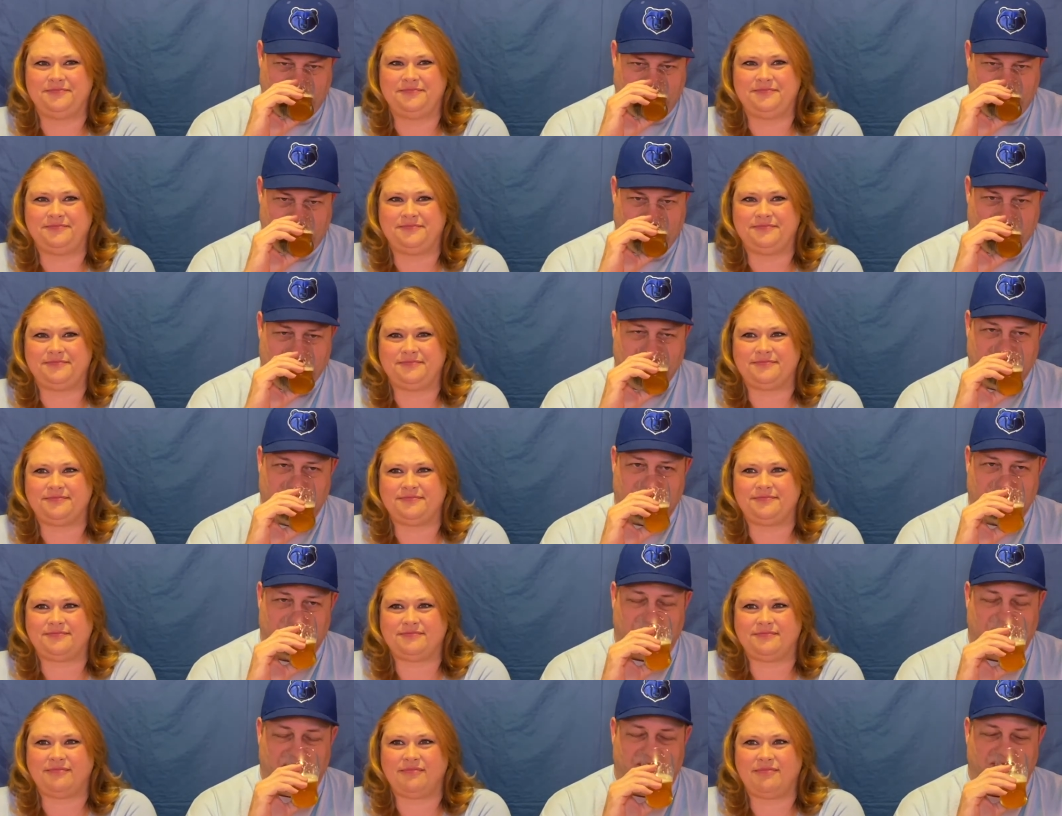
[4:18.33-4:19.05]
Speaker 1: It
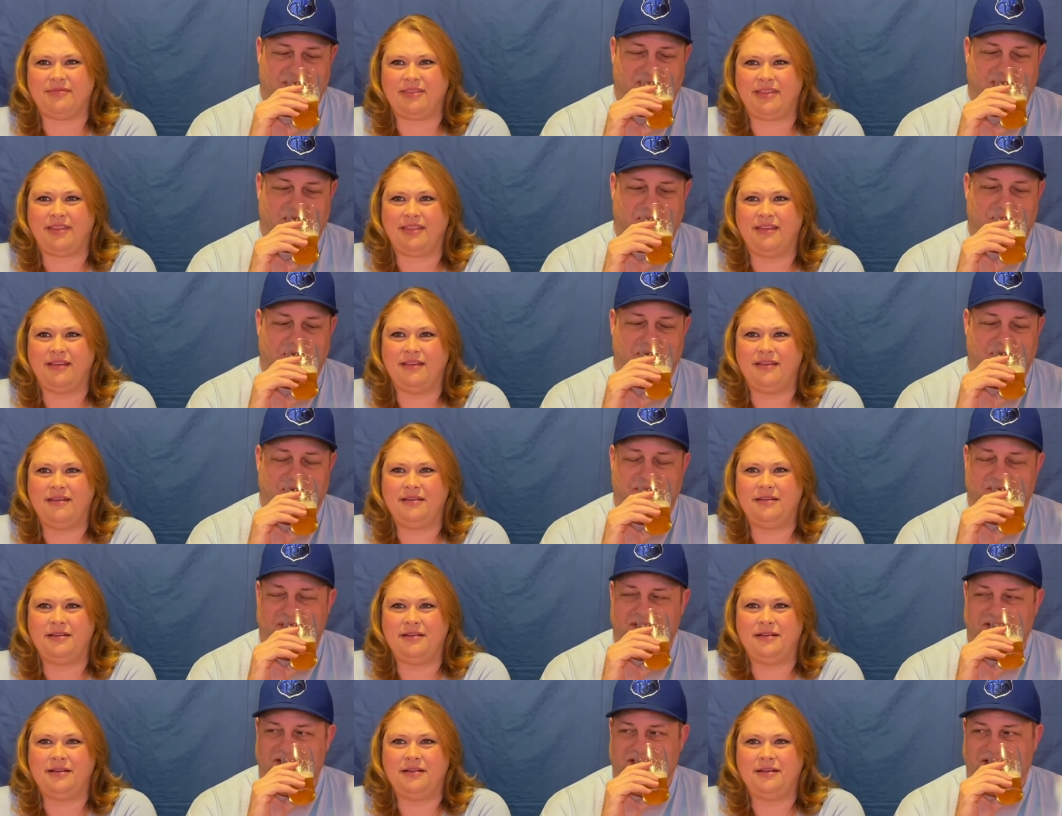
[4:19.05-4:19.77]
smells like a peanut
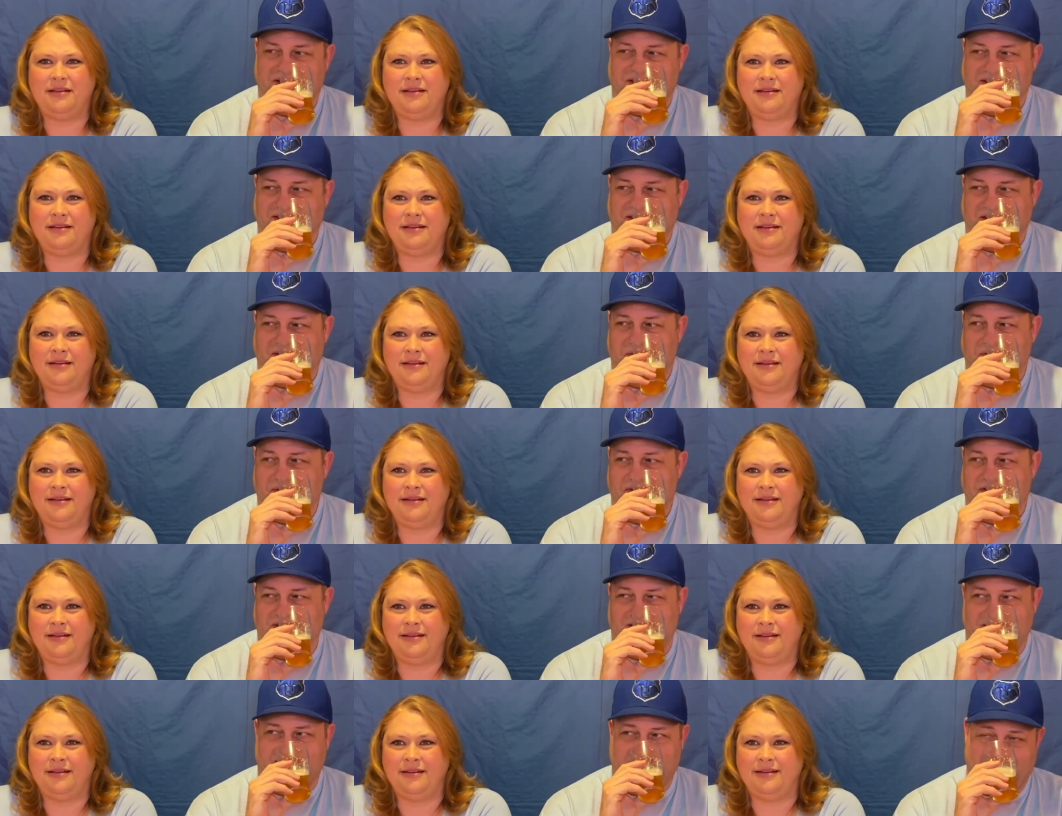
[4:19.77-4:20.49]
butter jelly
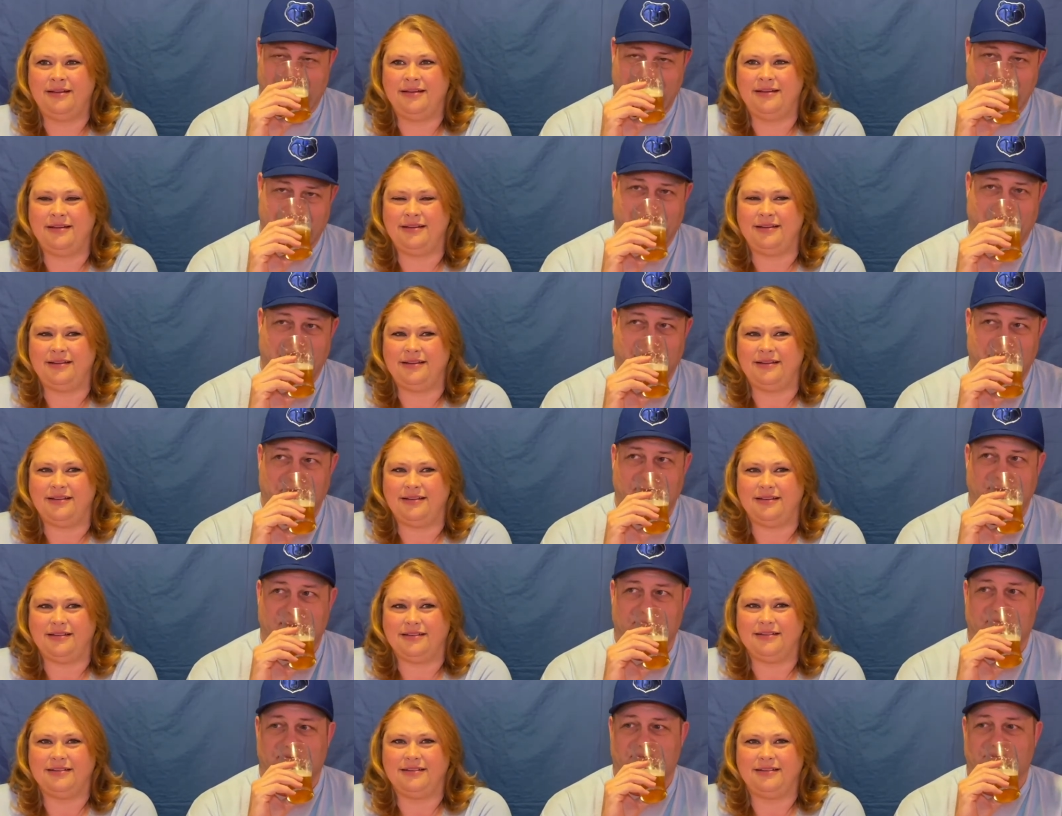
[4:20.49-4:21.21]
sandwich. It tastes like a
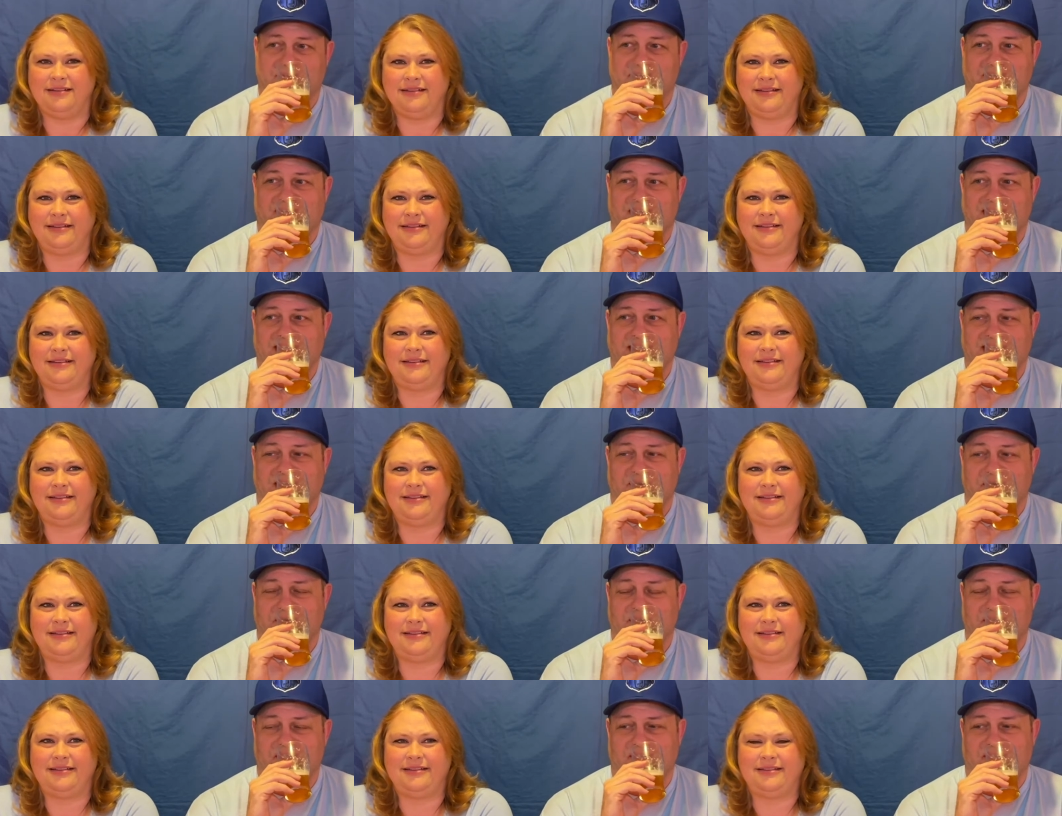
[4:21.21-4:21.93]
peanut butter jelly
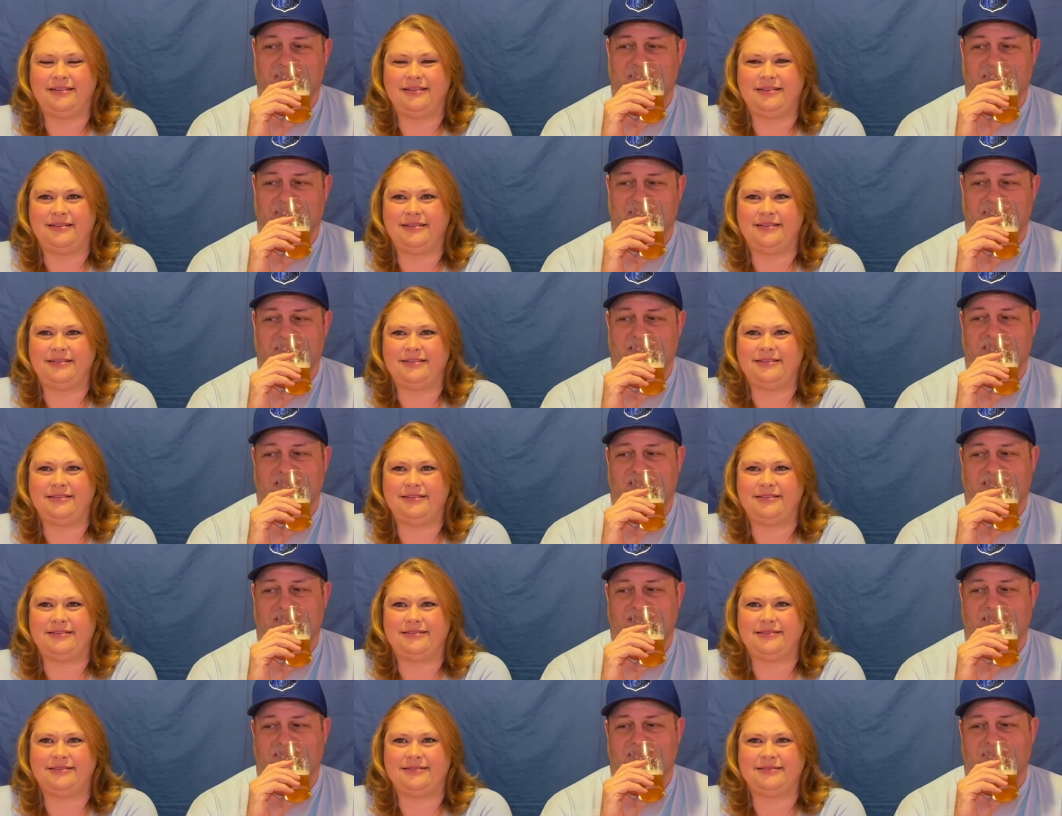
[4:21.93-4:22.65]
sandwich. It
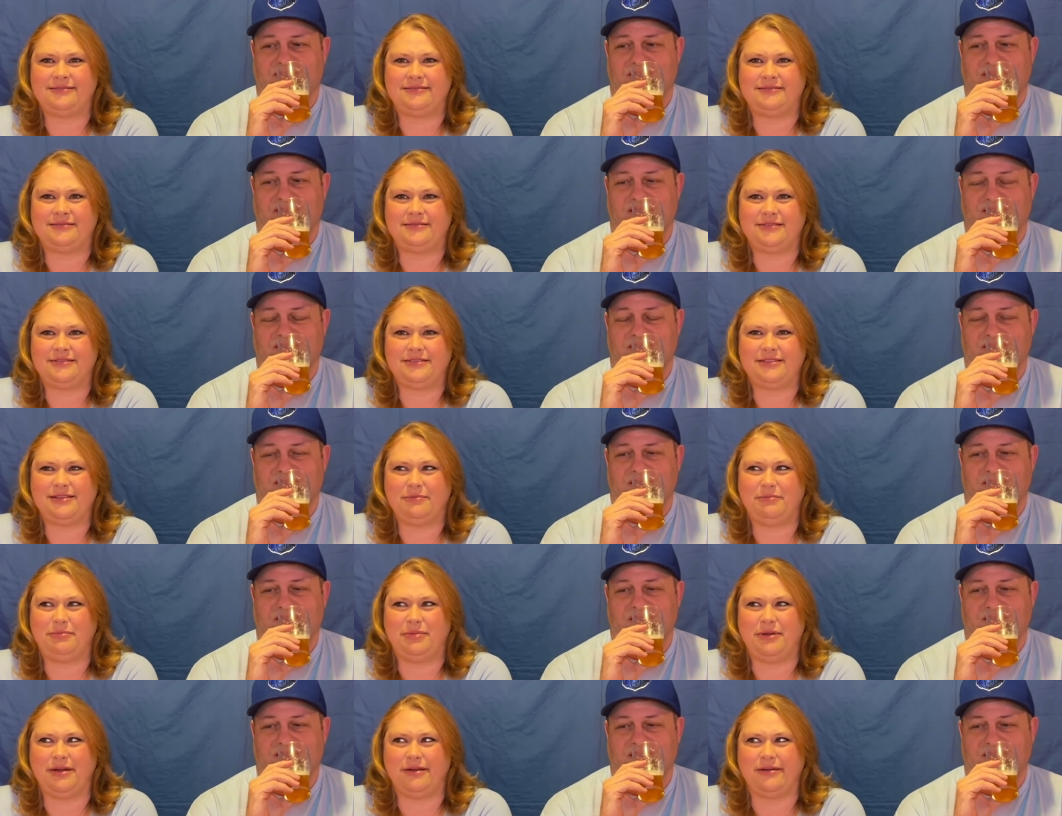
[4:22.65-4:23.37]
just
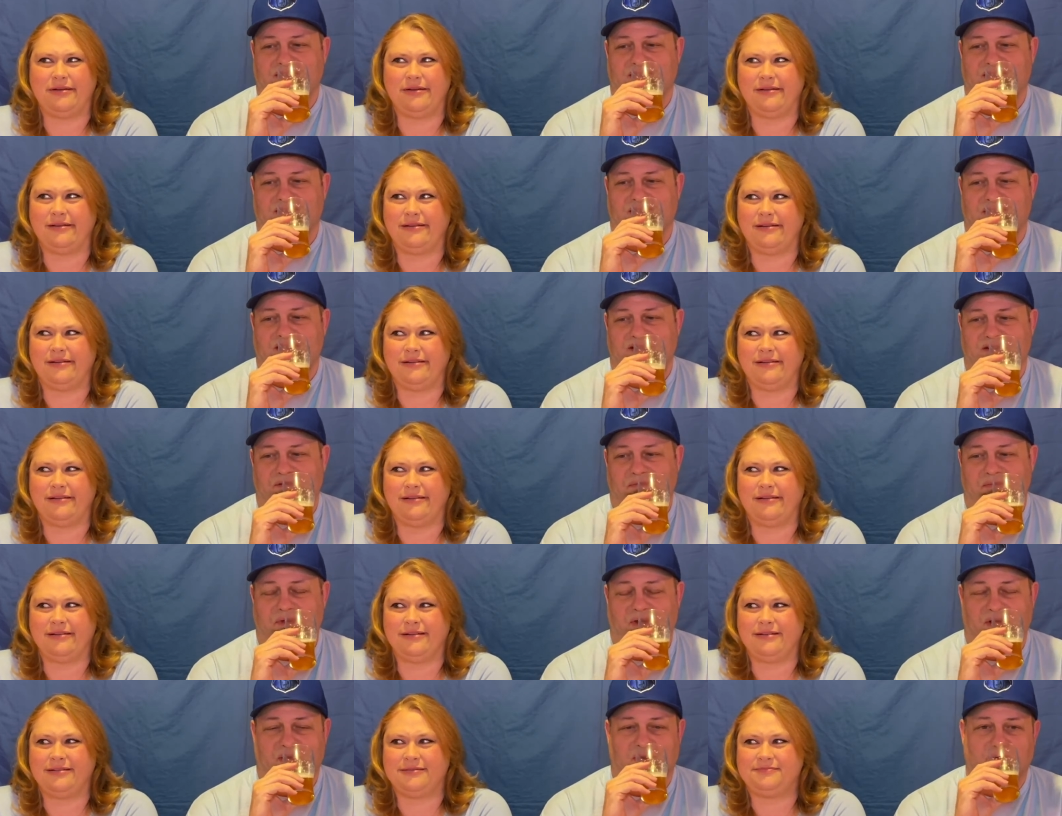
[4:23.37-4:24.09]
a beer. It's a
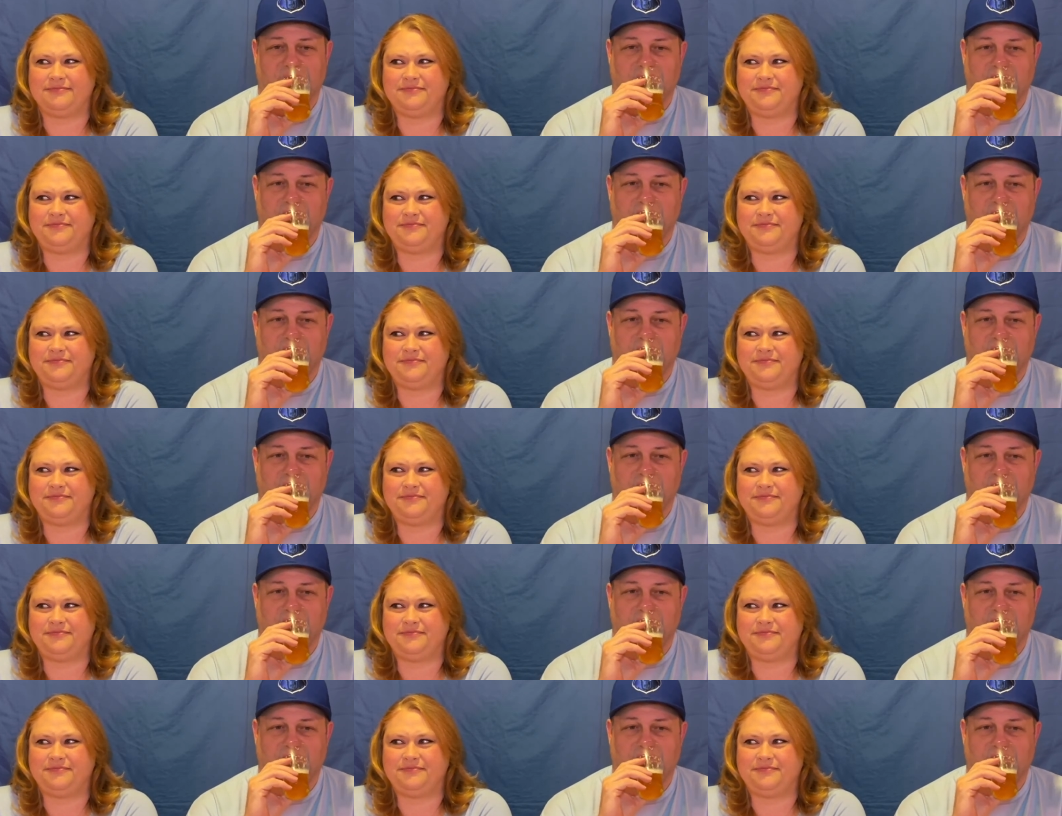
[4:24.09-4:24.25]
beer.